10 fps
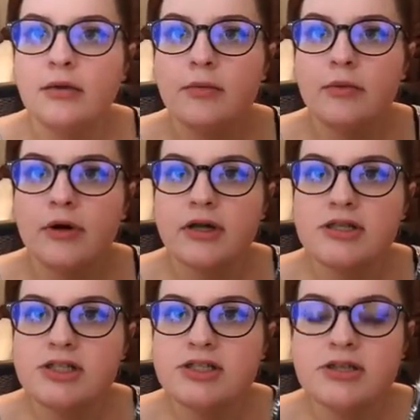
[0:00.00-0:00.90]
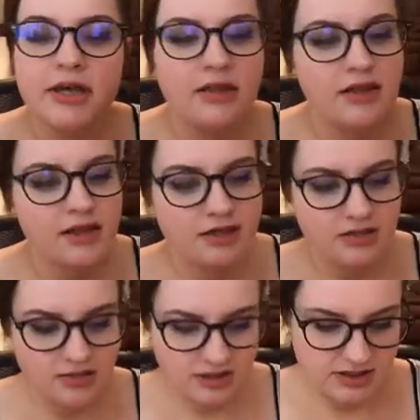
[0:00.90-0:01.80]
brush at the
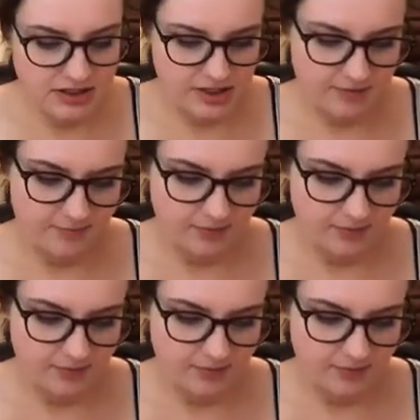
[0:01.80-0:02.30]
end. Let's see.